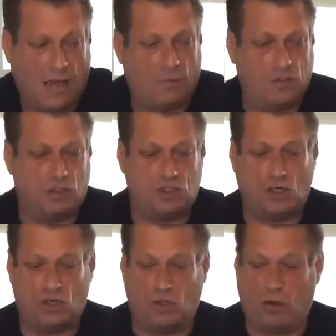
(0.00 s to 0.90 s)
I'm going to
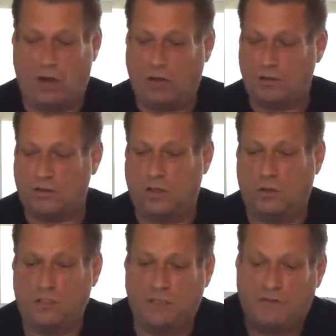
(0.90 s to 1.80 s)
show you
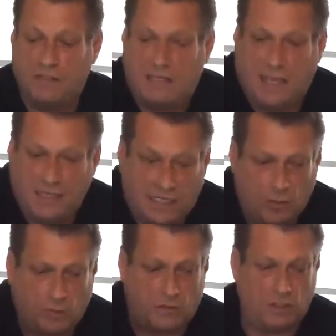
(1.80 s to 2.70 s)
also a different
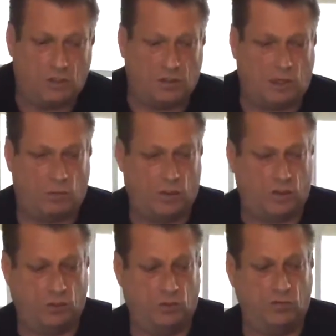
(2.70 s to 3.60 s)
technique with the, that we
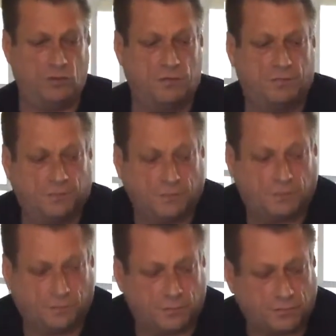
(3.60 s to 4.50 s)
use,
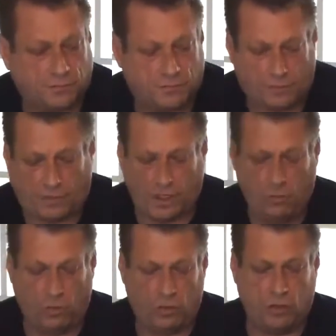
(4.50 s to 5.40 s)

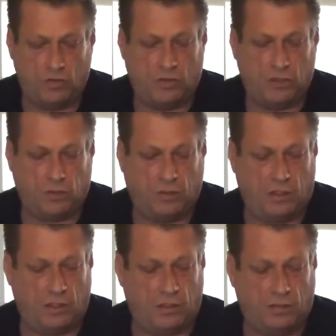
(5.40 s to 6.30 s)
and we'll use this one
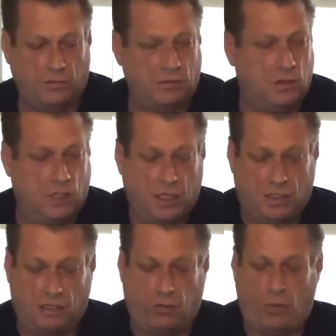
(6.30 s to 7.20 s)
here.
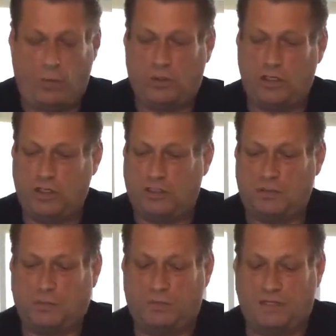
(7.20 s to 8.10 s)
Now what we want to do is
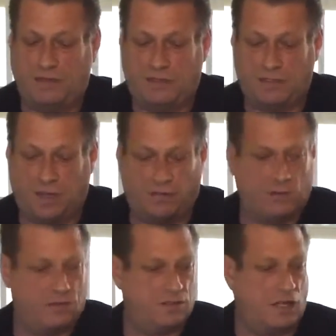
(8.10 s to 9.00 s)
let's set this off
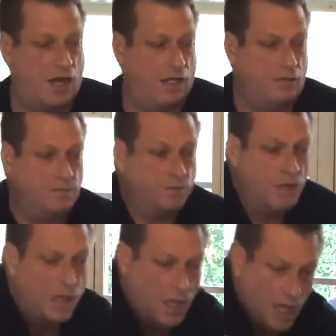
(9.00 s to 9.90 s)
to the side,
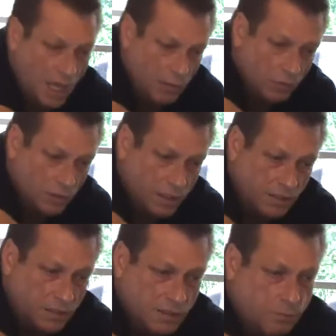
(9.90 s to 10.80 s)
and we'll
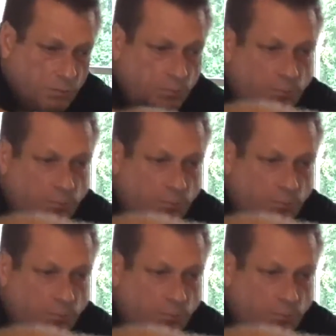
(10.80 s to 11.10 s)
get this